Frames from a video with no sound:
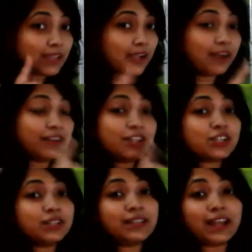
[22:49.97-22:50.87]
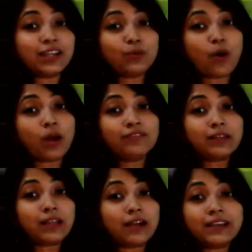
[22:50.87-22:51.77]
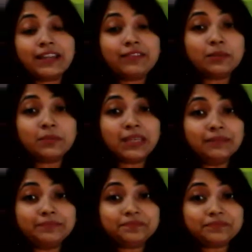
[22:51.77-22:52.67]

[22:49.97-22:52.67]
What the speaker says: condition that you all will agree with me